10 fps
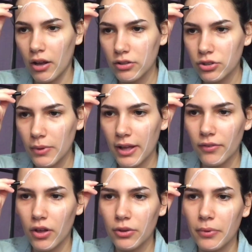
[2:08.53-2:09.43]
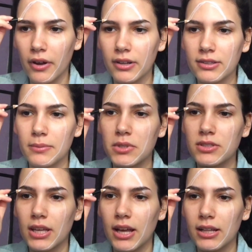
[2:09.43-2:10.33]
I also will have all the products I'm
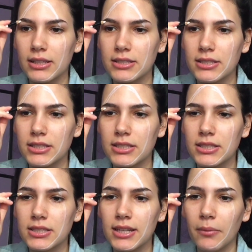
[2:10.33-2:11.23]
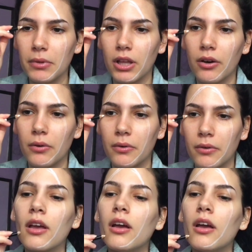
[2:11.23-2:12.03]
using listed down below.